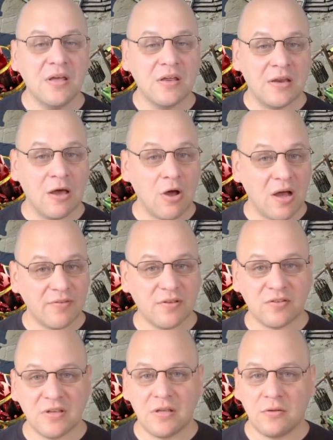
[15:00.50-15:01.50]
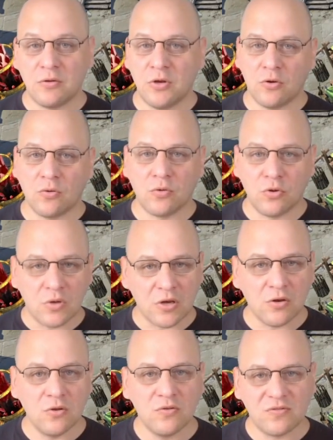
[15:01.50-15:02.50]
Now, obviously, you can
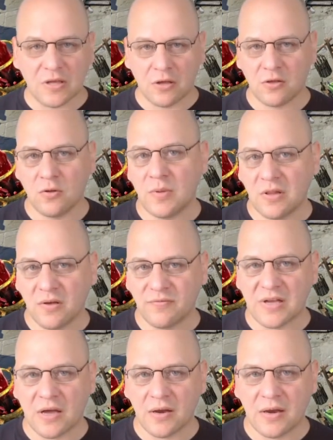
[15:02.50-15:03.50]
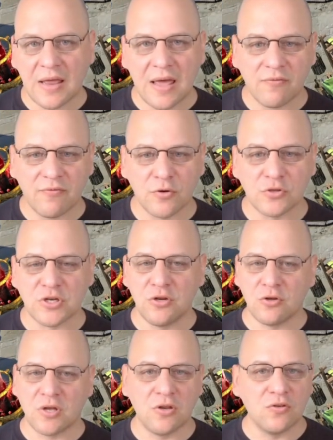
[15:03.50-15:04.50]
use the ayumilove.net version. You
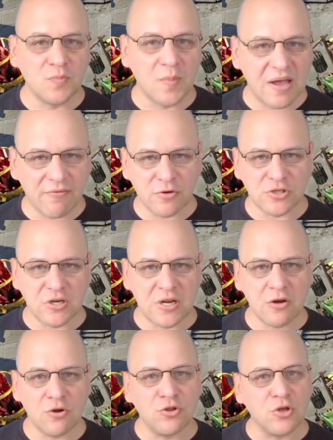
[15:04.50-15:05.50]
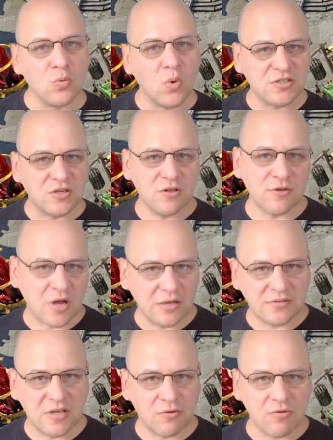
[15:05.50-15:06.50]
can use my version here. You can watch another
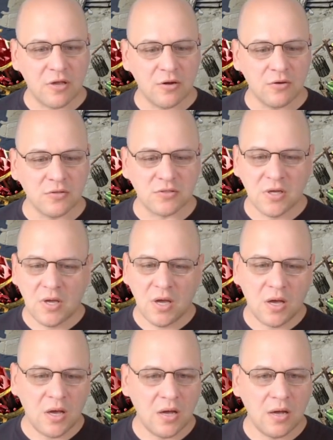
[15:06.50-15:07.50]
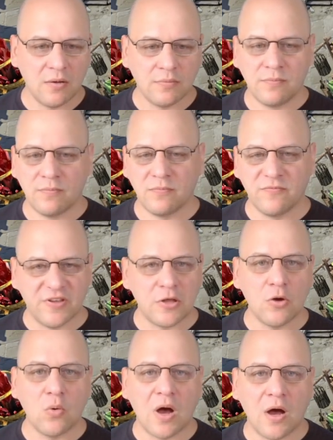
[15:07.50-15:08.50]
content creator's
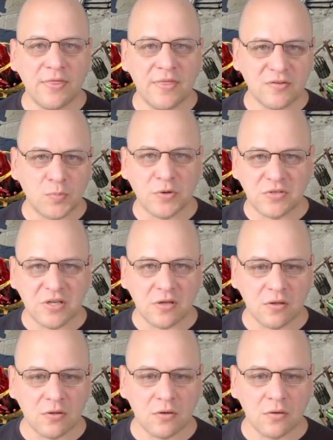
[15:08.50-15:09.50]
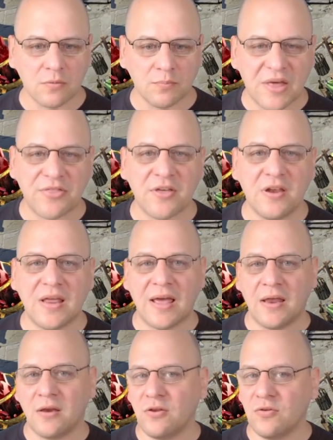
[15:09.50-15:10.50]
video on this particular method
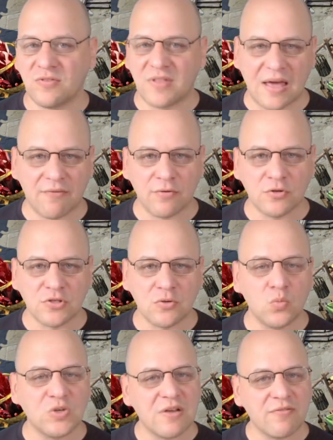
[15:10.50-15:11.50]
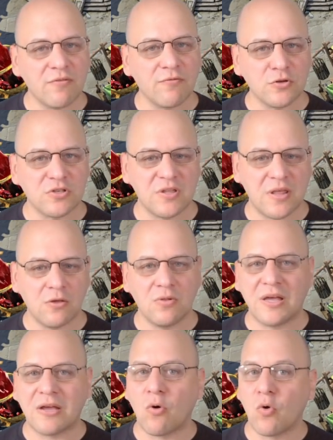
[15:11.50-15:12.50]
and use that version, whichever version that you
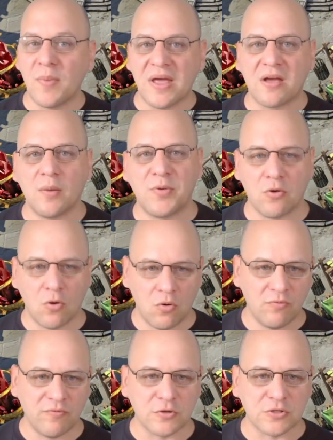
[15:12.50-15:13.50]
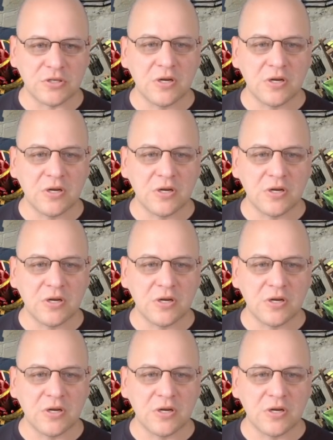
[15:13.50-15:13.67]
like, or make up your own version.